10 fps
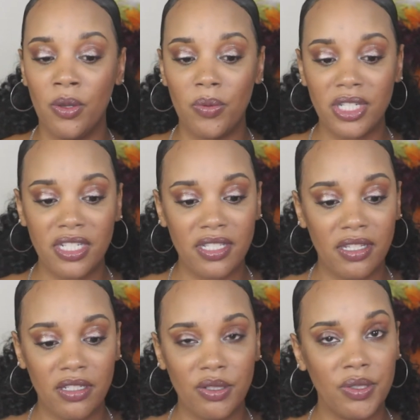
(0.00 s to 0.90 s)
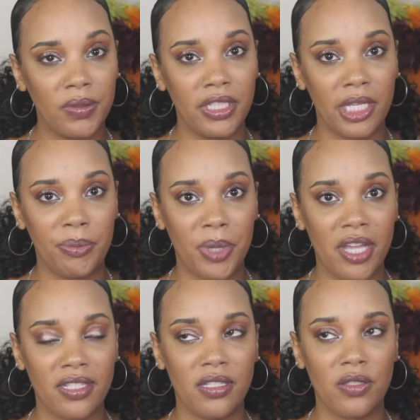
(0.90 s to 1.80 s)
which is one hundred twenty-eight
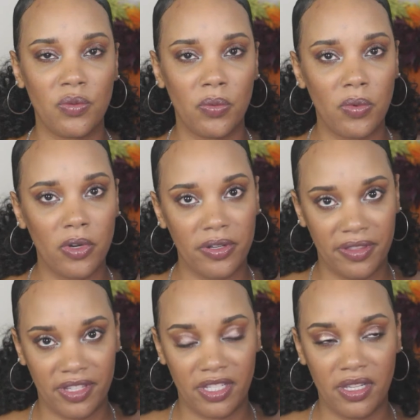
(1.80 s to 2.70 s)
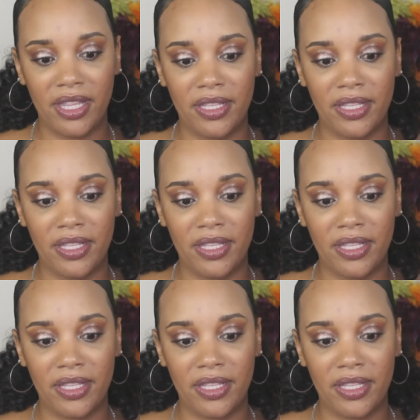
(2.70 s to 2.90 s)
bucks, is worth it.